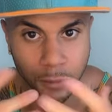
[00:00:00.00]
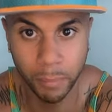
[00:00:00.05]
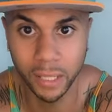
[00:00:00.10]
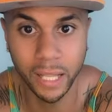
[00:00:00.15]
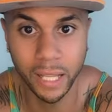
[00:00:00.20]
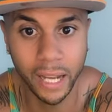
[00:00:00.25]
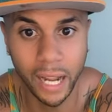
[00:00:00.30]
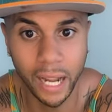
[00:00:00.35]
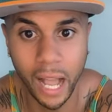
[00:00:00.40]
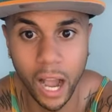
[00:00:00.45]
like
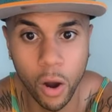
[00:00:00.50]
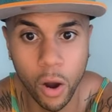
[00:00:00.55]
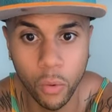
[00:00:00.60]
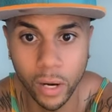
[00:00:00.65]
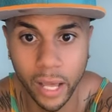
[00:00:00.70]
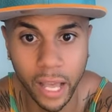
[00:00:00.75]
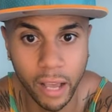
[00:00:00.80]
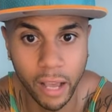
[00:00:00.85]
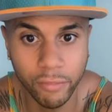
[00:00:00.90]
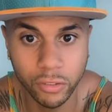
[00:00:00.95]
an hour and a
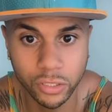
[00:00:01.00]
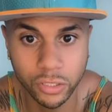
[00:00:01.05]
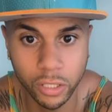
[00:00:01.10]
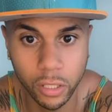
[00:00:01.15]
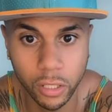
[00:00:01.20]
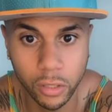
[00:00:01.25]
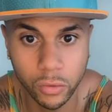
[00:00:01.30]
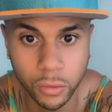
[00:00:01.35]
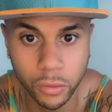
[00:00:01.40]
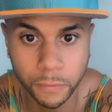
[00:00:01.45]
half or
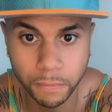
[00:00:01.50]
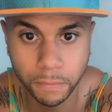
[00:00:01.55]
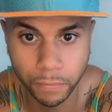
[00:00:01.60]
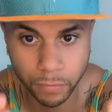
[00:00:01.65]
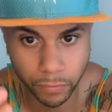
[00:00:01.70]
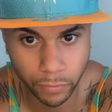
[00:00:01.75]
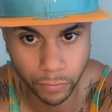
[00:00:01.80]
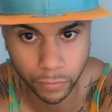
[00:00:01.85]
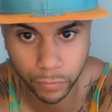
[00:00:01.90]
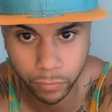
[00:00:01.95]
so.
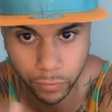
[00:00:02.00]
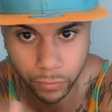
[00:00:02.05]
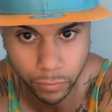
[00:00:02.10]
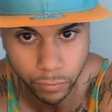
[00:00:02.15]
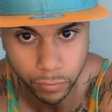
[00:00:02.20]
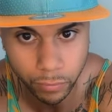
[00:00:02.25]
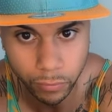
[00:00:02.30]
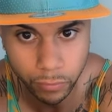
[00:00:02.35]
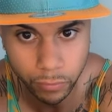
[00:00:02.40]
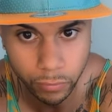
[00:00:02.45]

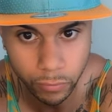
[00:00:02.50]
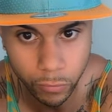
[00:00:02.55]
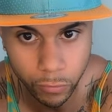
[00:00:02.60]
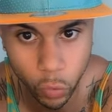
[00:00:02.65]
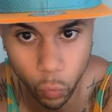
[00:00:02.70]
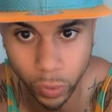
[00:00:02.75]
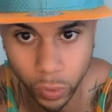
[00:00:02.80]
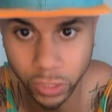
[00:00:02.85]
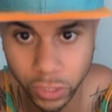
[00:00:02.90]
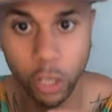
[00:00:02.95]

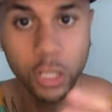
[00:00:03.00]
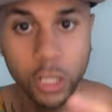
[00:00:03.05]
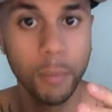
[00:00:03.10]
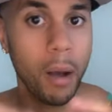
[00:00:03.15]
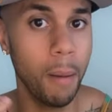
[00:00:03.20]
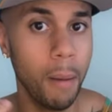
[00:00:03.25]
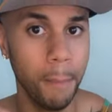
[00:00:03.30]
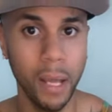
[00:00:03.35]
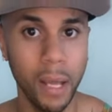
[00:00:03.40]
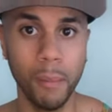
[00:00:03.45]
We talked about
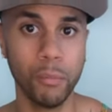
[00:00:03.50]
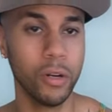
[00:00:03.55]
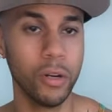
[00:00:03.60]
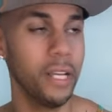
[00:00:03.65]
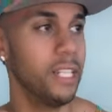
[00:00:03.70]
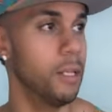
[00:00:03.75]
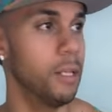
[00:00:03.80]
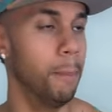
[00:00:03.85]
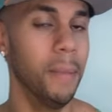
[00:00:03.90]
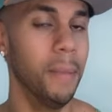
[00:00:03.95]
memory,
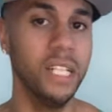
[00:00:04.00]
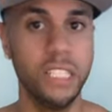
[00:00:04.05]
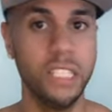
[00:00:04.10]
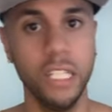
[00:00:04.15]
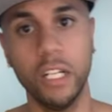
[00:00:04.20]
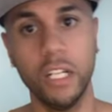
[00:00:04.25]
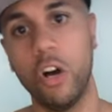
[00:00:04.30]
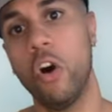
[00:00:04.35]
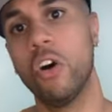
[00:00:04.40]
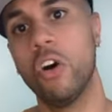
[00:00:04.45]
dementia,
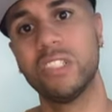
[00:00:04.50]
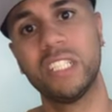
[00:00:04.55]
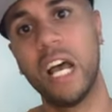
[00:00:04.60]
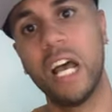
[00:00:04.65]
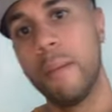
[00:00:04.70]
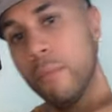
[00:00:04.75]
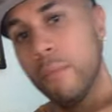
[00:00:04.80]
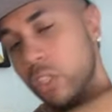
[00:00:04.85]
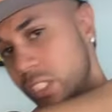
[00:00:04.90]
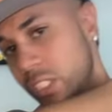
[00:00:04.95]

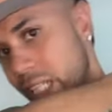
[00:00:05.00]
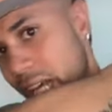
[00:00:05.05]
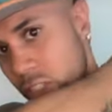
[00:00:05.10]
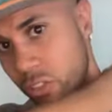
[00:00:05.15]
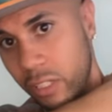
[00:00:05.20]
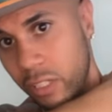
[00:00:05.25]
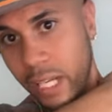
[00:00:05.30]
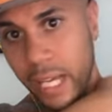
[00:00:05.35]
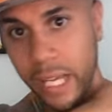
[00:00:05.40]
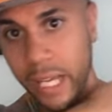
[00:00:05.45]
Alzheimer's
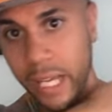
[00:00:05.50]
yesterday.